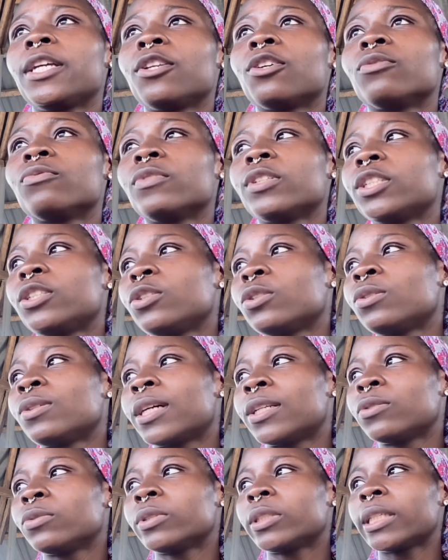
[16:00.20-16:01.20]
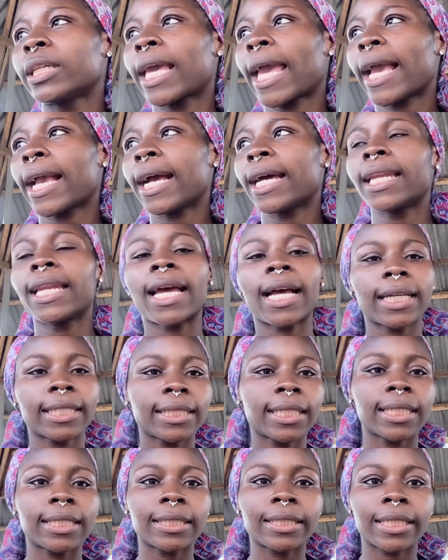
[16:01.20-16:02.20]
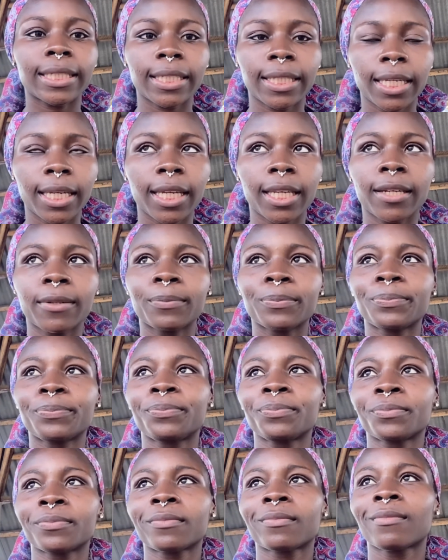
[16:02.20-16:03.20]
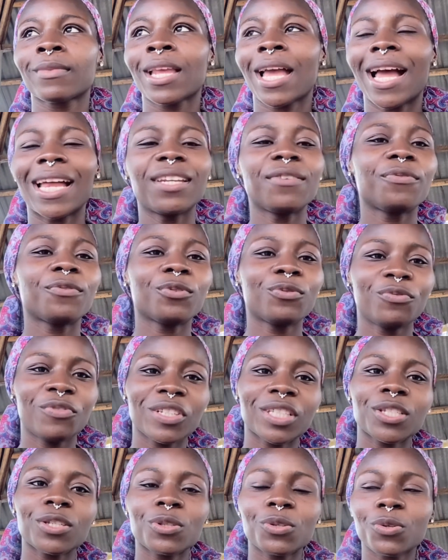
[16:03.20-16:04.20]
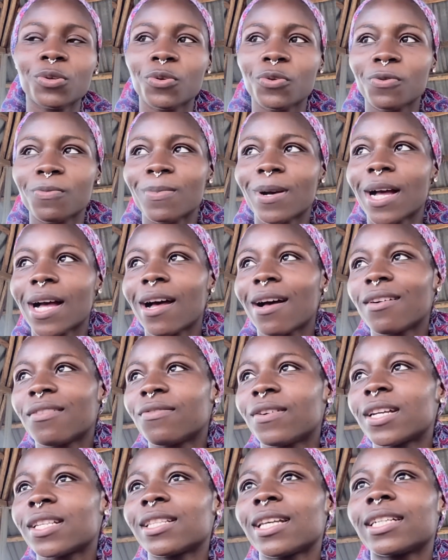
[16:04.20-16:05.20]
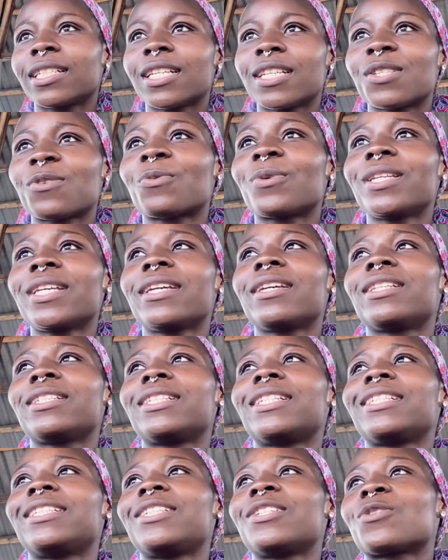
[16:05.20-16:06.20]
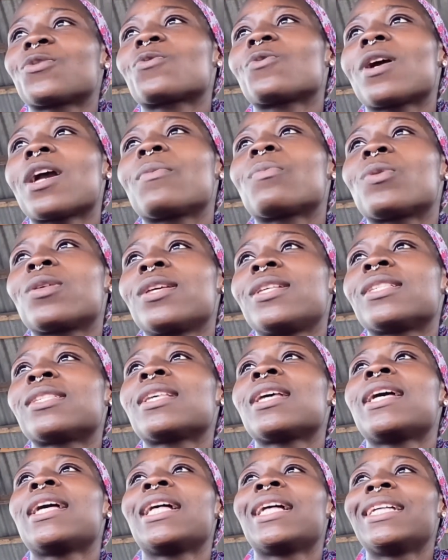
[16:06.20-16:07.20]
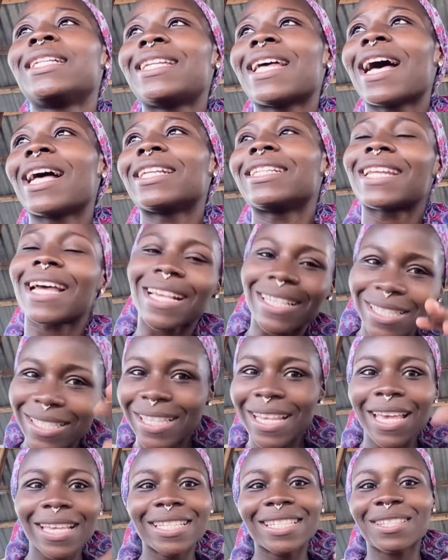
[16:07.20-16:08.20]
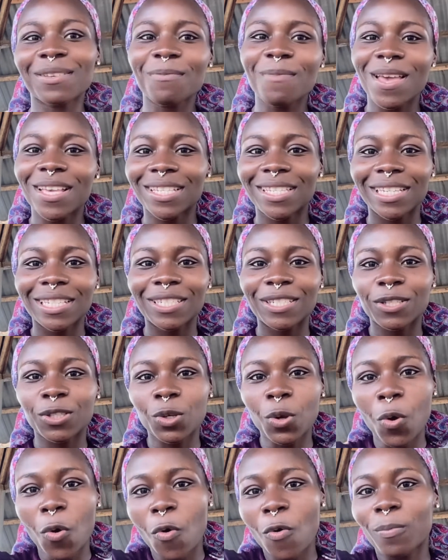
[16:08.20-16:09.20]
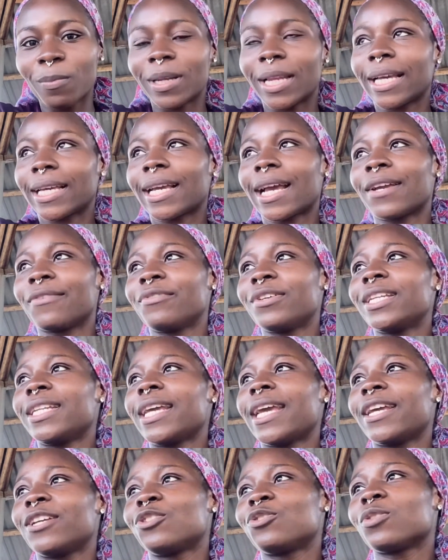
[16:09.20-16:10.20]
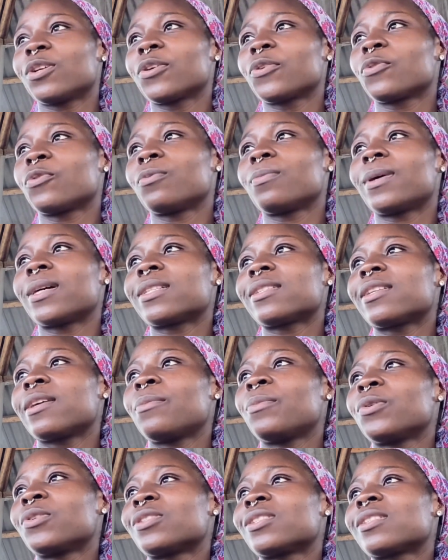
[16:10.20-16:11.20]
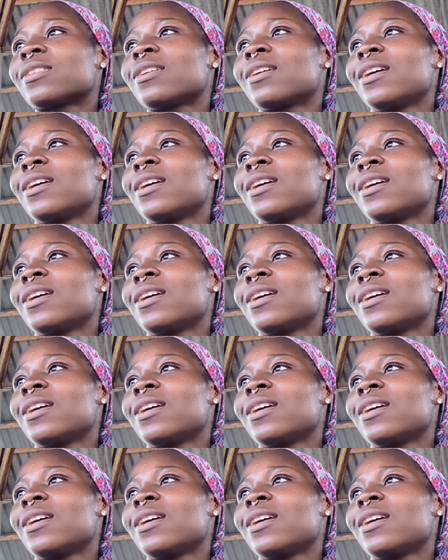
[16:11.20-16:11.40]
on radio. I don't think I can access it again. And if you listen to Yoruba Alphas, like there's a way they, they describe things that that sends the messages home. Like I really enjoy Yoruba sermons.